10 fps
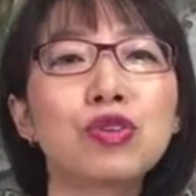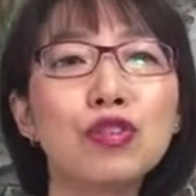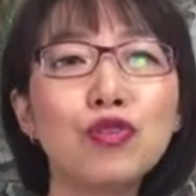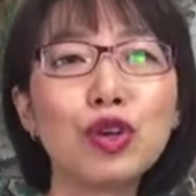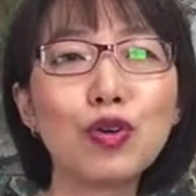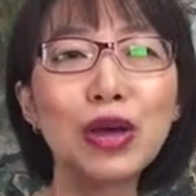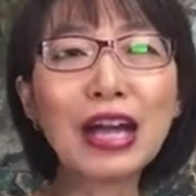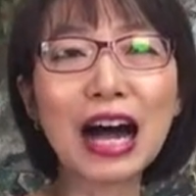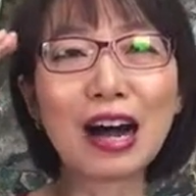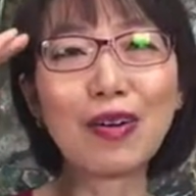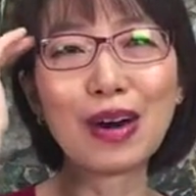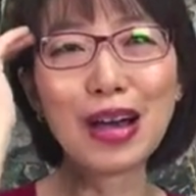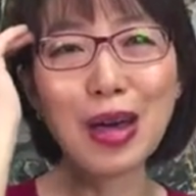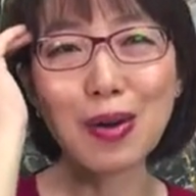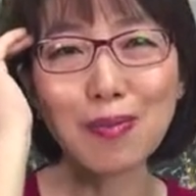reviewing
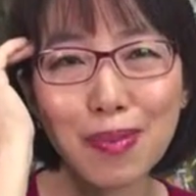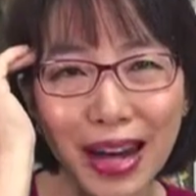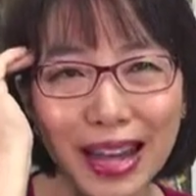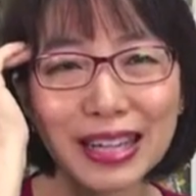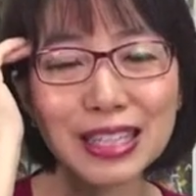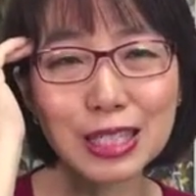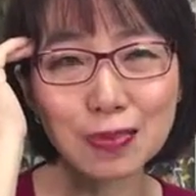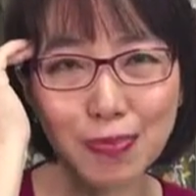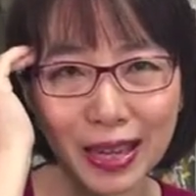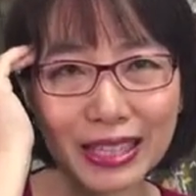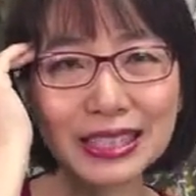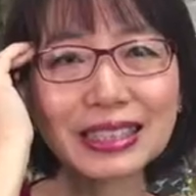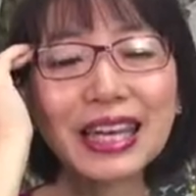our mind space.